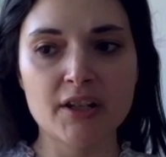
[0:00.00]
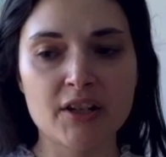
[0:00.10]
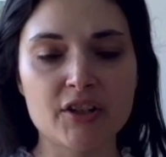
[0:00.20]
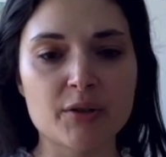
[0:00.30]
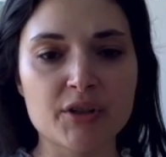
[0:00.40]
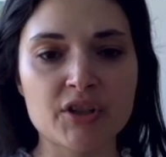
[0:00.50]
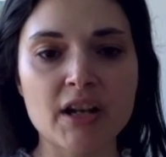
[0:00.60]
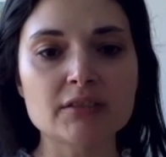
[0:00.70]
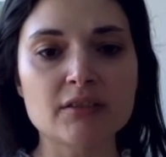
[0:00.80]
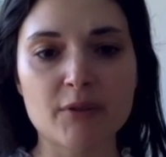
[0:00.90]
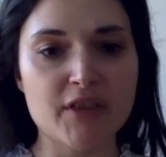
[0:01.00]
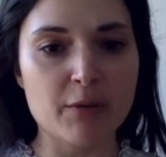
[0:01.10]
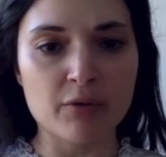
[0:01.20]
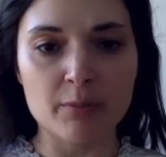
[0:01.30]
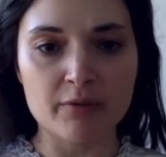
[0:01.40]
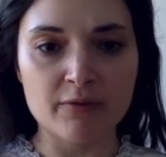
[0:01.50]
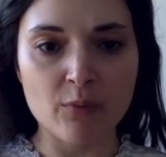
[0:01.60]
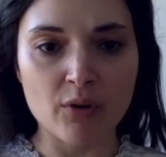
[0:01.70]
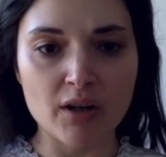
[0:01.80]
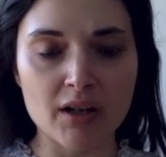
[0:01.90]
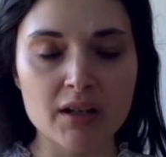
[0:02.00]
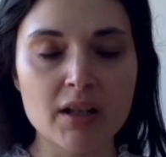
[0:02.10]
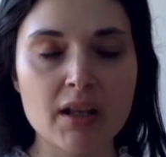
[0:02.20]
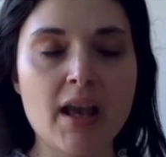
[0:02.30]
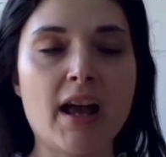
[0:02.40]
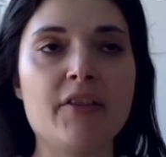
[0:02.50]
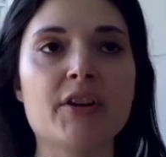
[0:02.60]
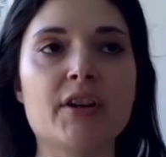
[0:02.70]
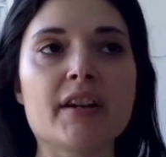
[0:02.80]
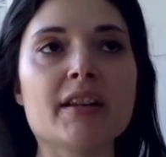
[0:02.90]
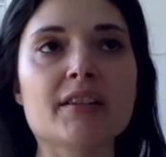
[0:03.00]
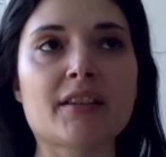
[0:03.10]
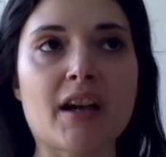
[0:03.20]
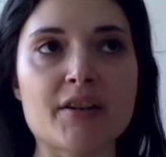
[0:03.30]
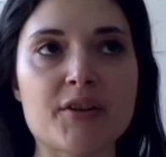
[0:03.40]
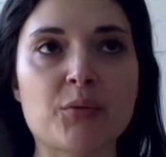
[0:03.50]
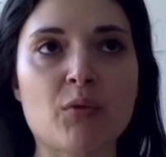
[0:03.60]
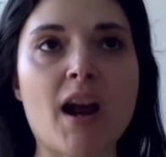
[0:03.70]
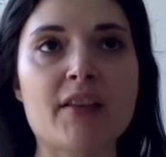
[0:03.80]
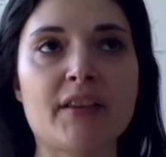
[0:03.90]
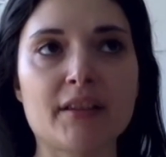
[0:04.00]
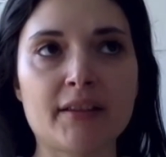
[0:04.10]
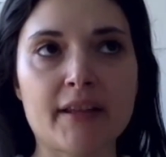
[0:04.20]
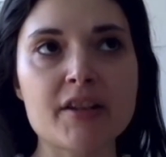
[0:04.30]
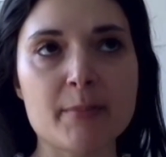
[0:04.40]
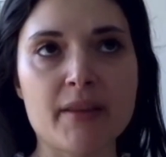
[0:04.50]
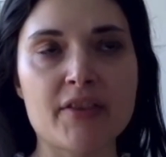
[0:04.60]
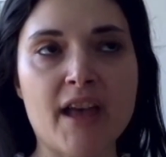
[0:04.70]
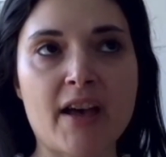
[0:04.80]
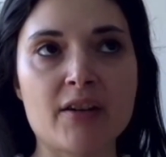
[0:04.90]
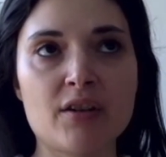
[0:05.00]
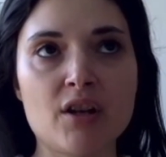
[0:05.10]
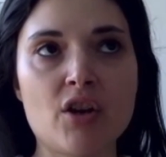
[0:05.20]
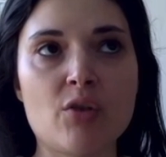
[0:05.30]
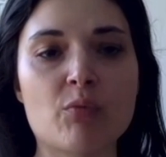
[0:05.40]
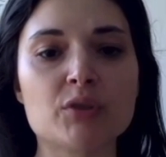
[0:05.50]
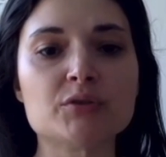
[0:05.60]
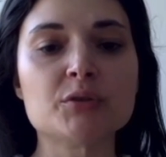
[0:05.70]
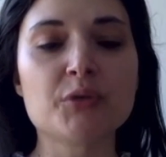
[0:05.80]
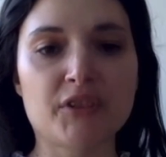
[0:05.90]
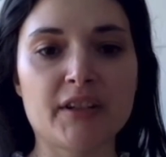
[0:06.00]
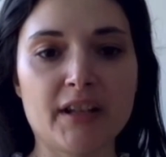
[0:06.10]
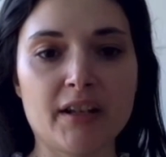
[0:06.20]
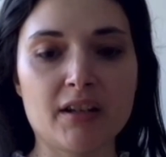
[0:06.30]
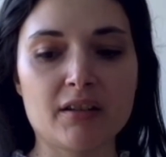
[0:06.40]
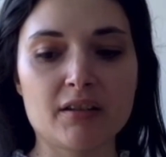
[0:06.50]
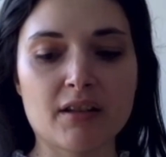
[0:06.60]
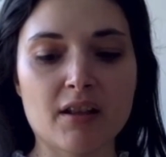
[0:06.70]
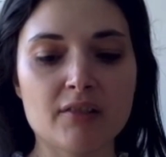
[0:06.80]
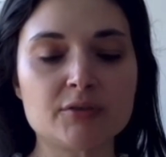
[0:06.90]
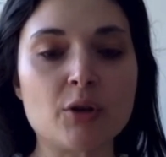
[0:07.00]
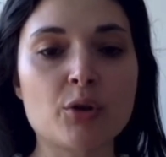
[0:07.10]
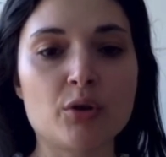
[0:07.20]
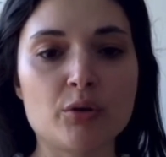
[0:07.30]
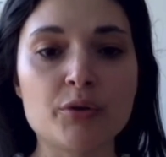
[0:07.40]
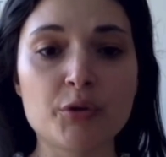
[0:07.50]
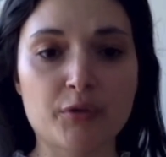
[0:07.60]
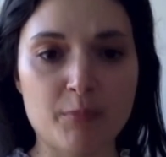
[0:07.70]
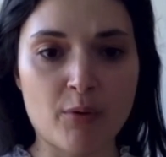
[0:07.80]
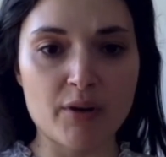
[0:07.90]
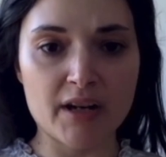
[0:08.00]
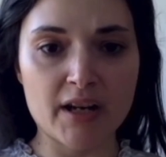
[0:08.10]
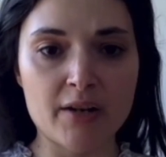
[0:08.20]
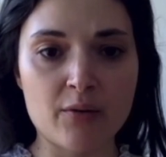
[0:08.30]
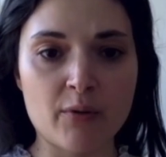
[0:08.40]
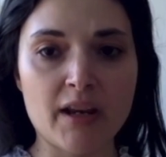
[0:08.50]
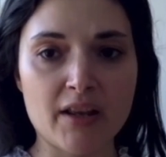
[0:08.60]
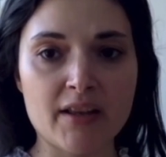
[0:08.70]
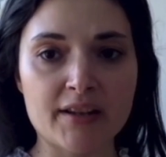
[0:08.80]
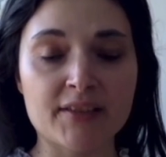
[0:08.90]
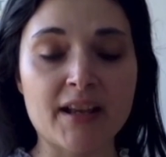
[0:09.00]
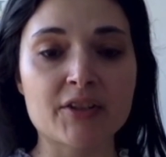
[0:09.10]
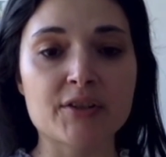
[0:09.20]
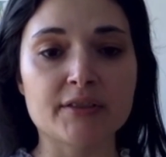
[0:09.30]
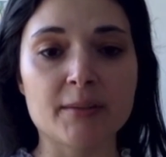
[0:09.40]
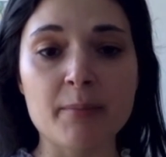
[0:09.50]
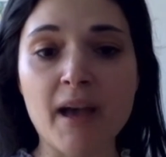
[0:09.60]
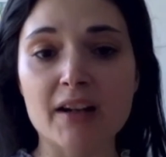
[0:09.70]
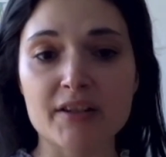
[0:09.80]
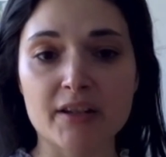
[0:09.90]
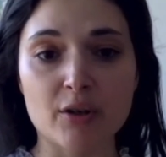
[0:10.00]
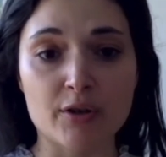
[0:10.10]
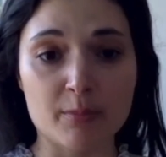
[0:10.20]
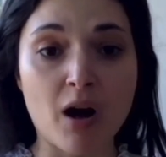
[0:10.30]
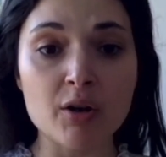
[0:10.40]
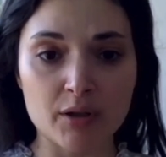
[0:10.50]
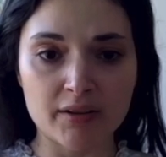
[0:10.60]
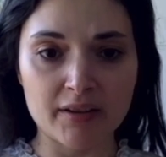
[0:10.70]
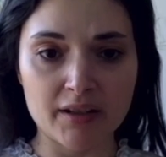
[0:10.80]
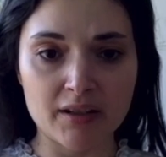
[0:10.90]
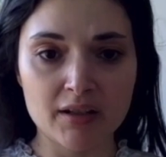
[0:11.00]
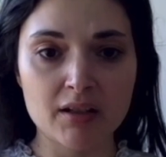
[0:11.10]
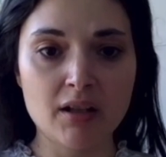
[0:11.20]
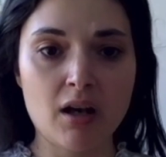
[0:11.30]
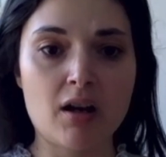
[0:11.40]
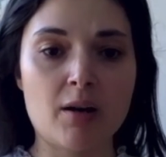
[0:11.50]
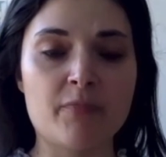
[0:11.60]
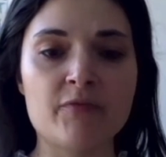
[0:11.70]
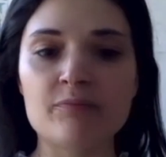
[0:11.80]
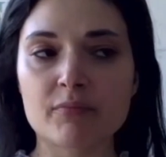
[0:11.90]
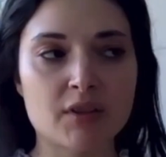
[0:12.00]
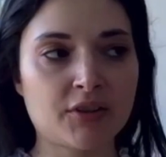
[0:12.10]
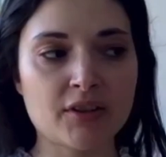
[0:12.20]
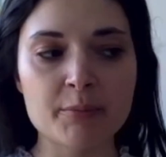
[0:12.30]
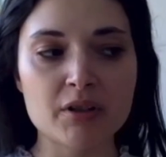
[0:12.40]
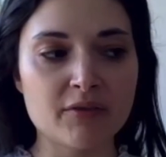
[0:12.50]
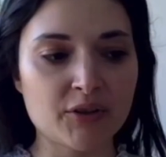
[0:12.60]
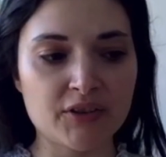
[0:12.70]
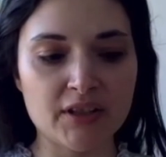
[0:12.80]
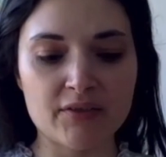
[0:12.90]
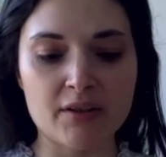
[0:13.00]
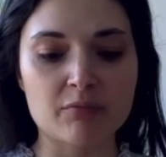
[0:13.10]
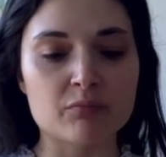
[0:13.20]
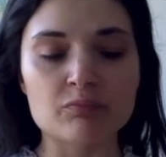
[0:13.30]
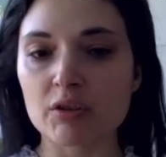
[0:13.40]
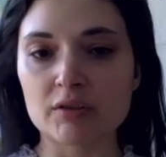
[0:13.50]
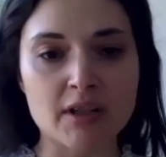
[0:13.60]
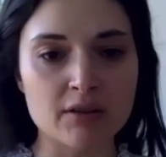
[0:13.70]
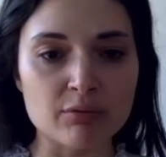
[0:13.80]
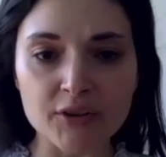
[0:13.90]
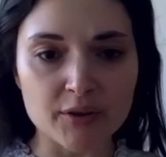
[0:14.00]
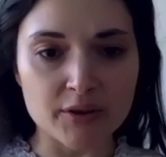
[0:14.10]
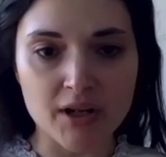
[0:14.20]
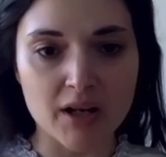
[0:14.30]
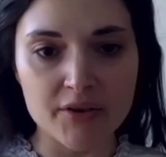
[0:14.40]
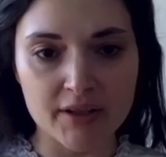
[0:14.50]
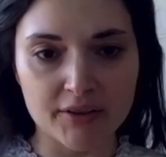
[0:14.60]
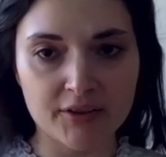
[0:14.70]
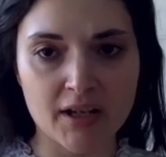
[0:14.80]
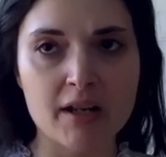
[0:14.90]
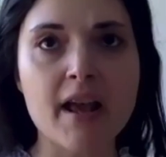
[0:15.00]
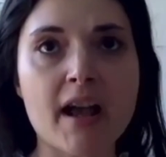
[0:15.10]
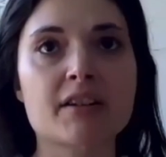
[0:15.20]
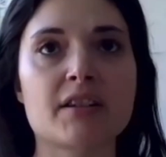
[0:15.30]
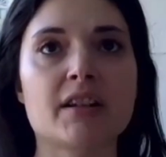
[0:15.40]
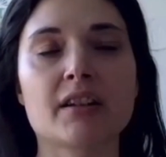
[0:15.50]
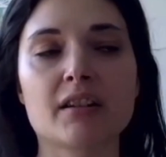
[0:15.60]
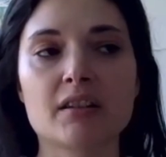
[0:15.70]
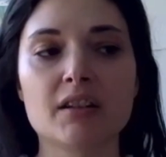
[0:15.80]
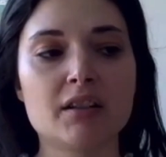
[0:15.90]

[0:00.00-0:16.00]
a shell of what they were before. And there is kind of this rising sentiment that we're losing local news reporting in a way that is actually impacting our democracy. Some universities have done a lot of research on this, connecting,